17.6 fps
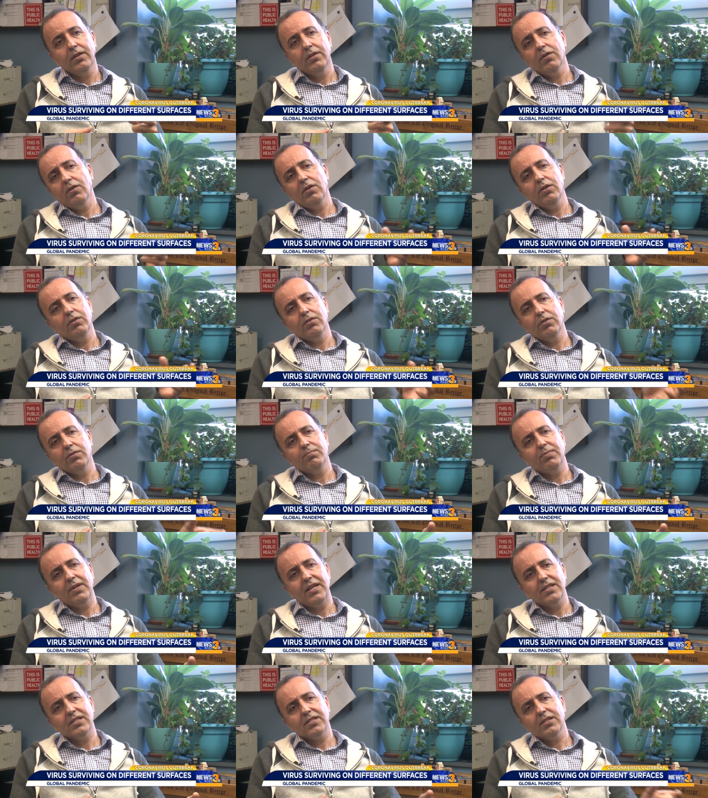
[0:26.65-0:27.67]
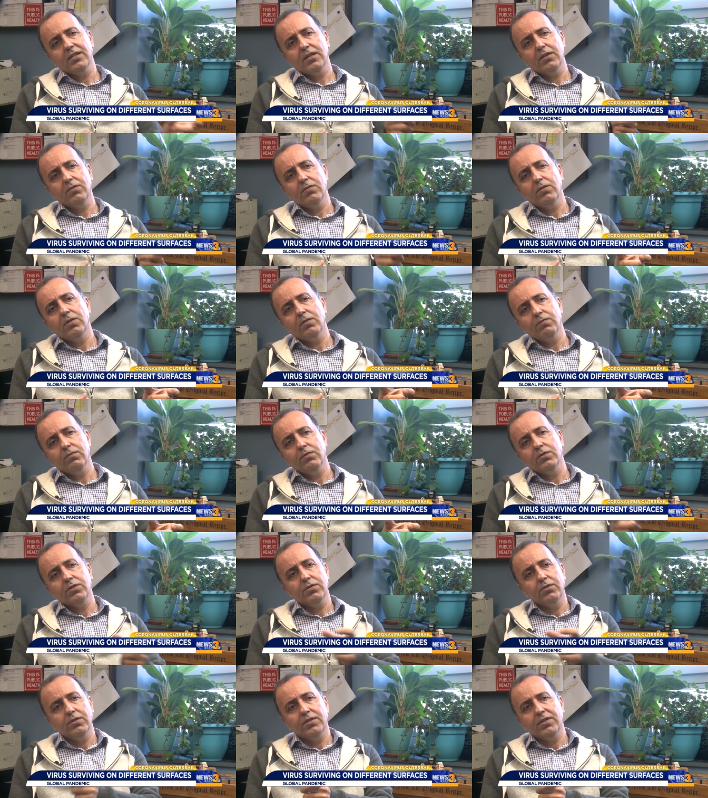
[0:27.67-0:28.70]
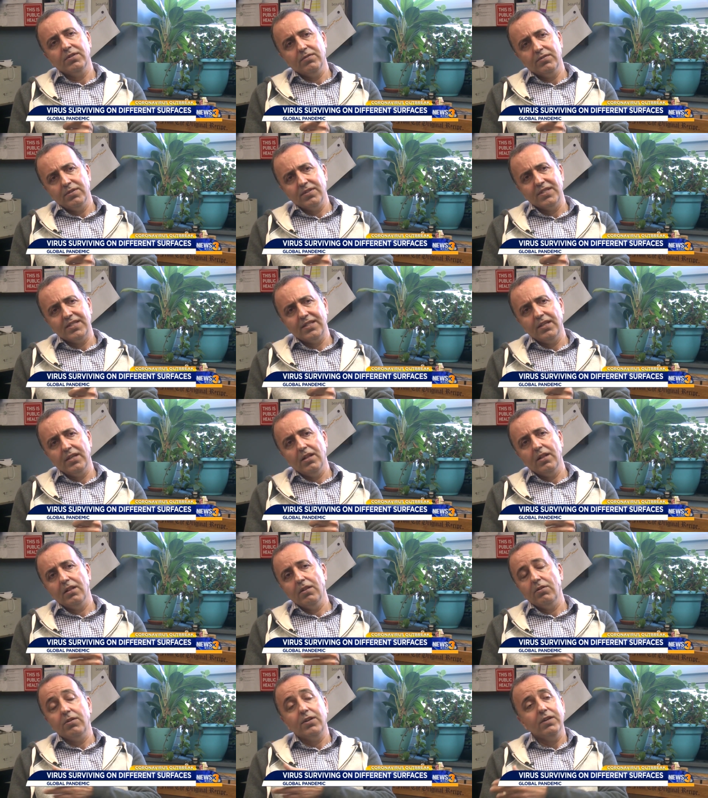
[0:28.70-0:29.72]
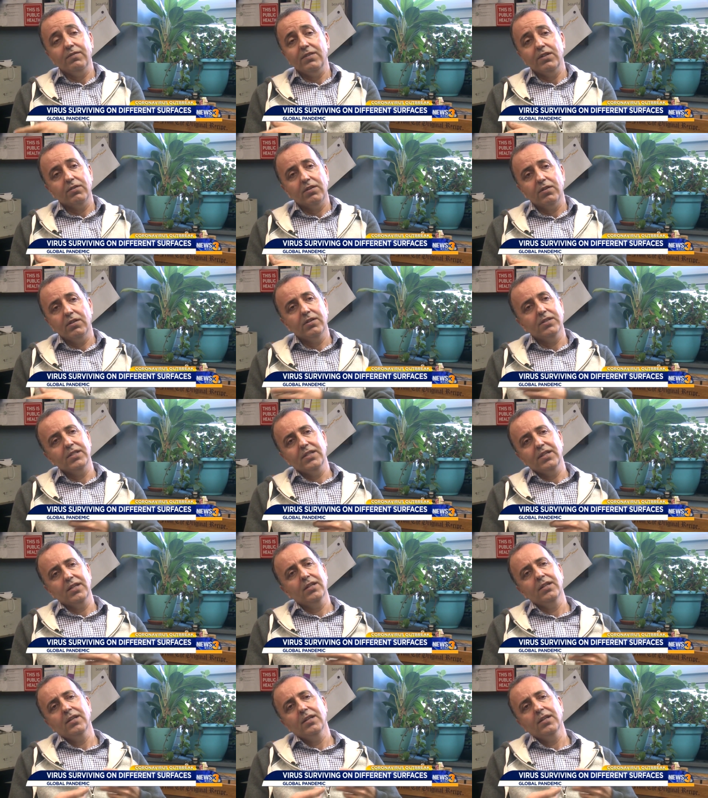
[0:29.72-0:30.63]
on, on plastic, on wood, on, on steel, or even on clothing